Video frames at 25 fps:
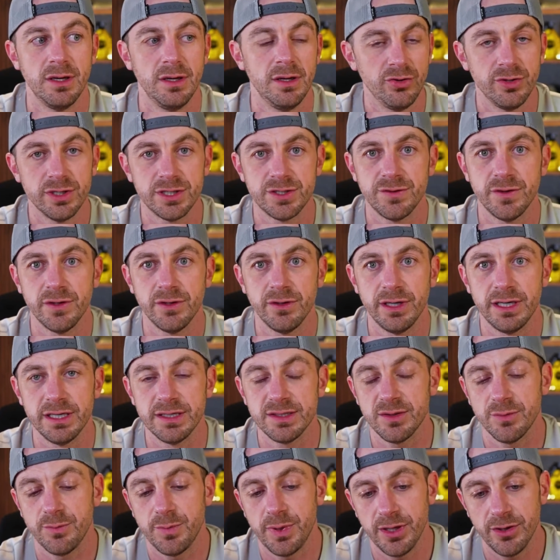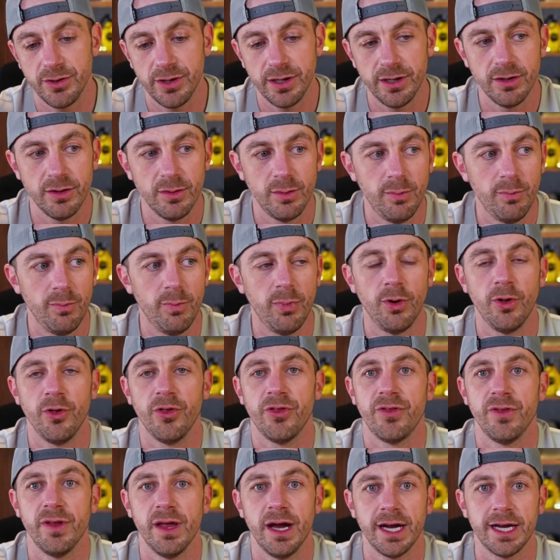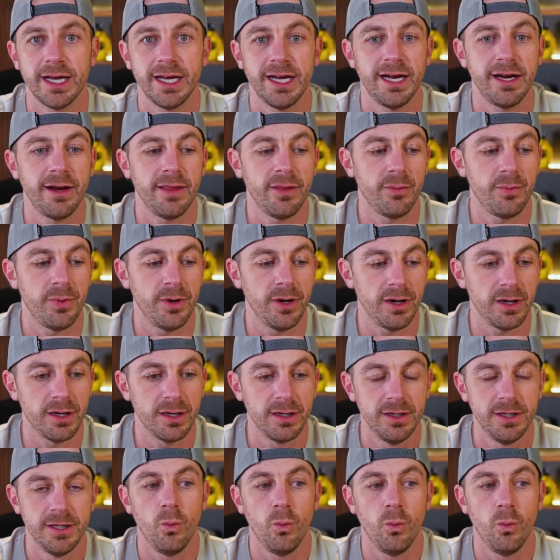Louisville and Superior both knock it out of the park.